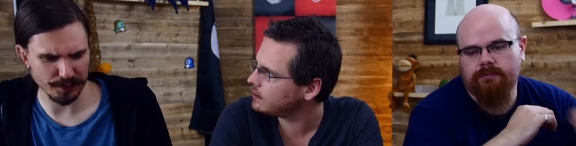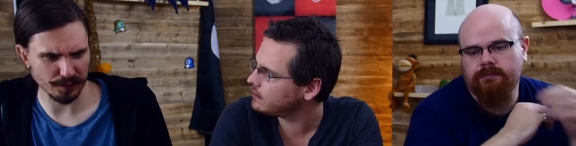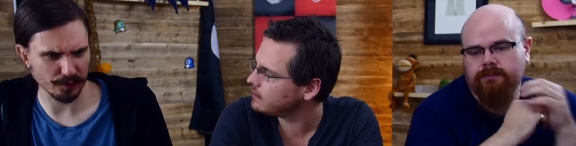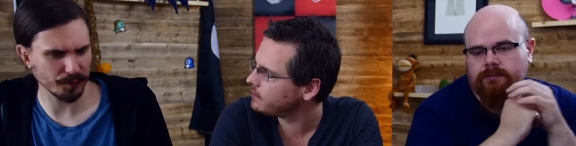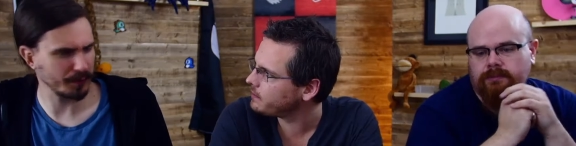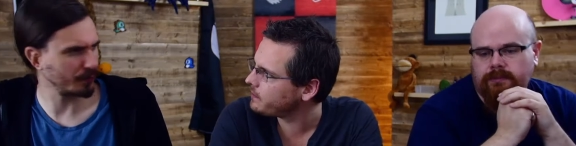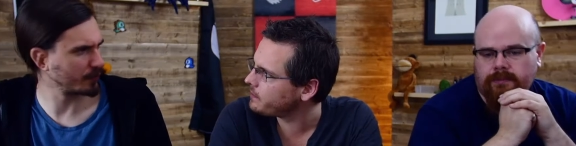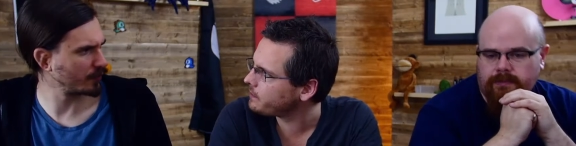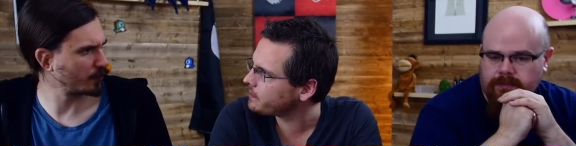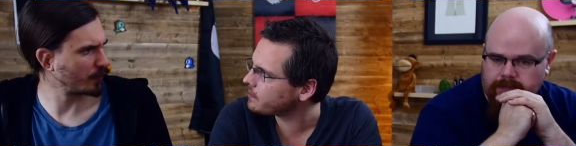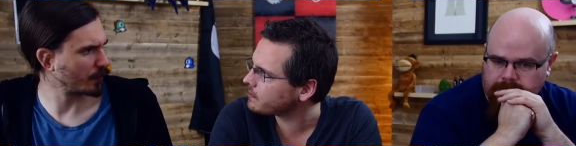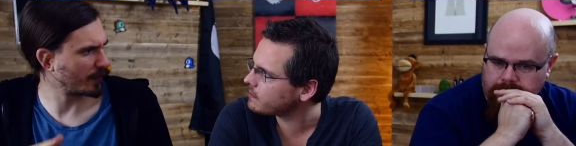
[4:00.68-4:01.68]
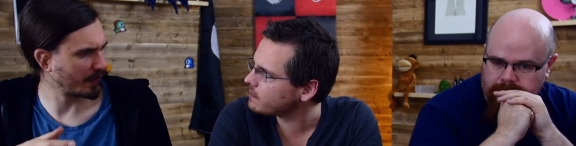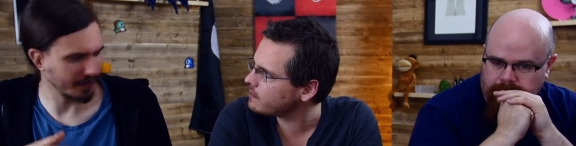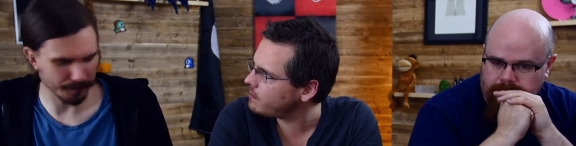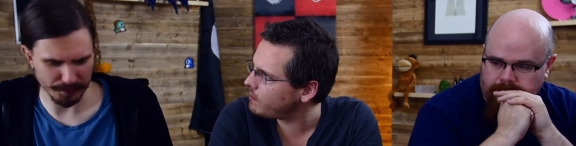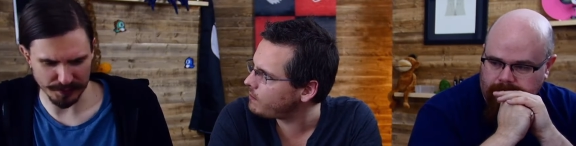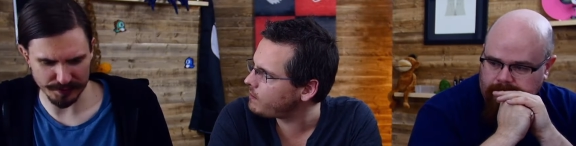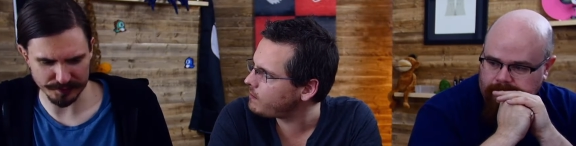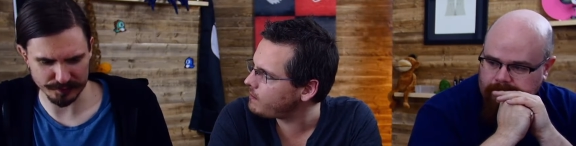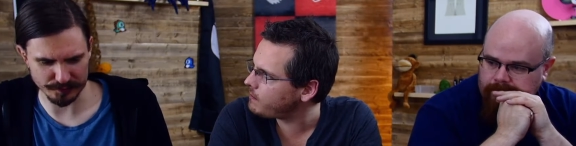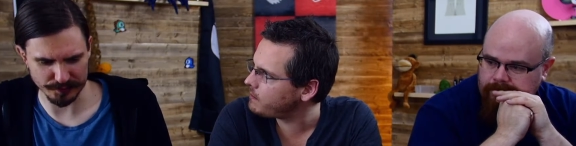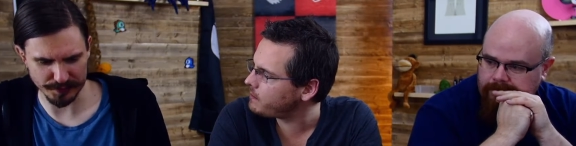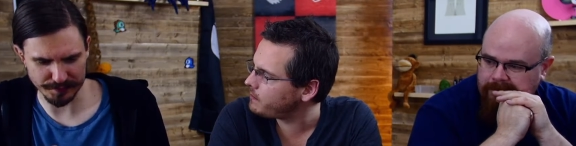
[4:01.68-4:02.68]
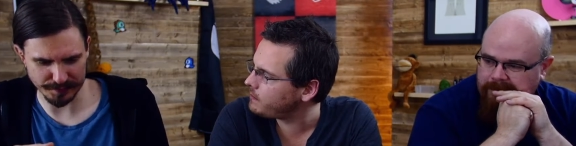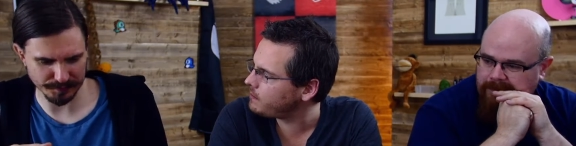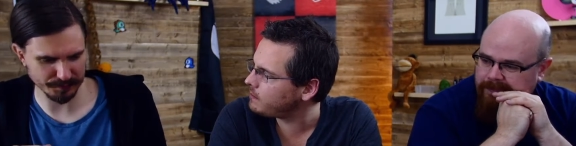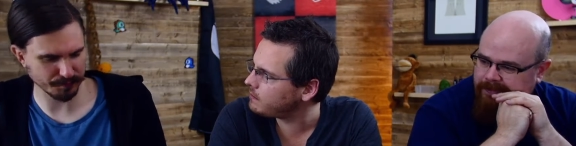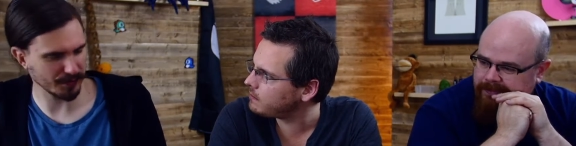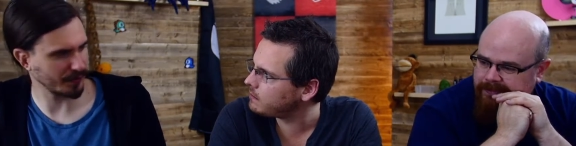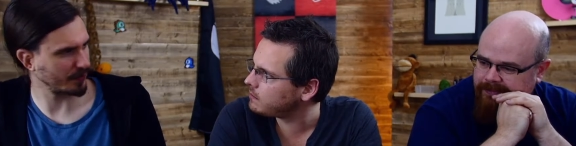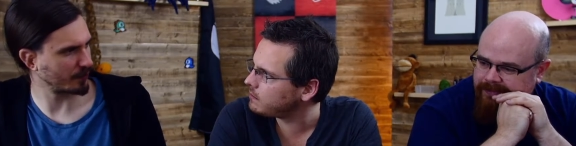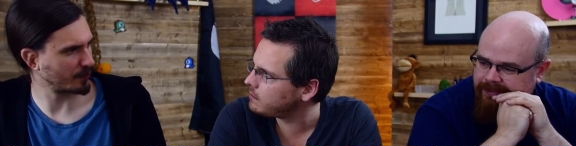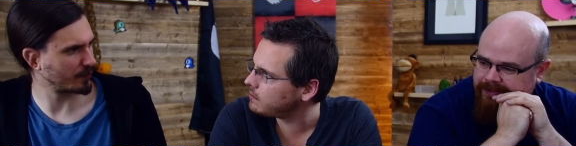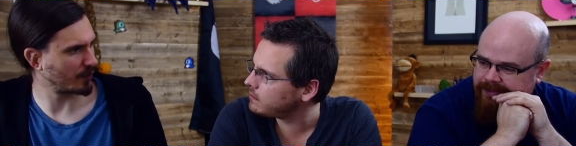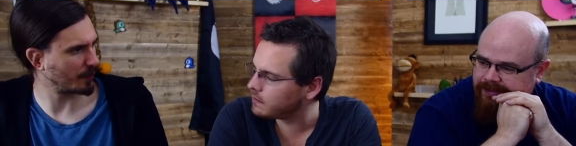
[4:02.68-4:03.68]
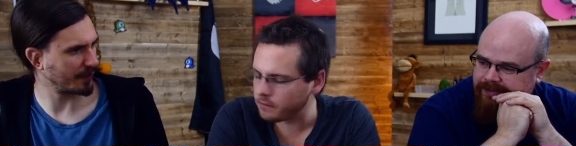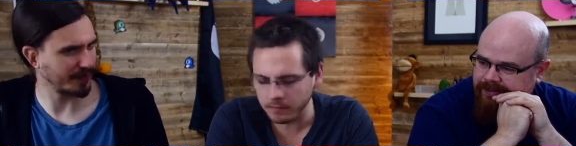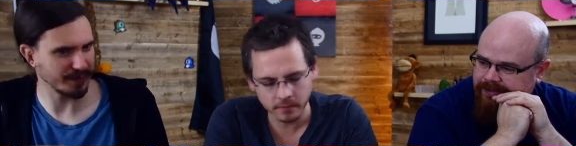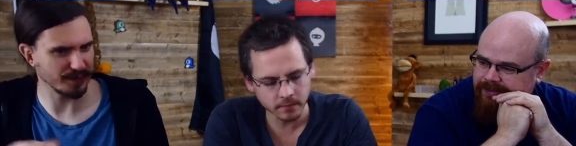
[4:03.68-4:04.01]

Speaker 1: a lot of people do with the Pi. They buy a screen, they plug it on top, and they